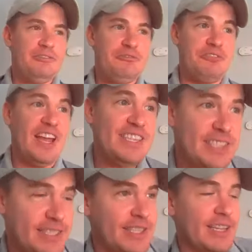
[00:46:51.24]

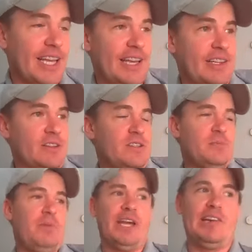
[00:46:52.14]
Fantasyland
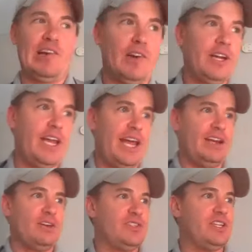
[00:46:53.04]
by Kurt
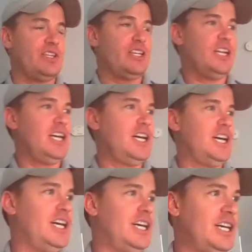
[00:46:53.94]
Anderson.
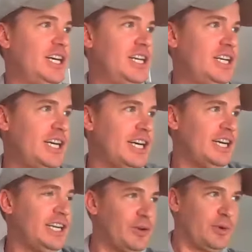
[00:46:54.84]

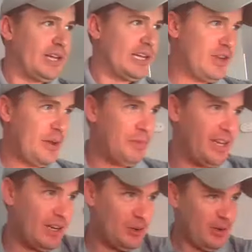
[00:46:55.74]
I don't want to extrapolate.
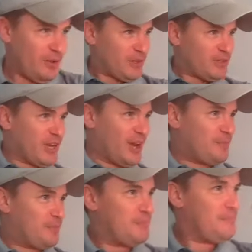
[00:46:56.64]
I know we don't have much
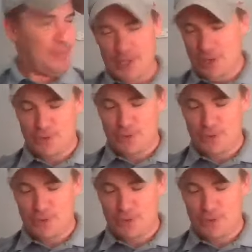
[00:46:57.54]
time. Huge.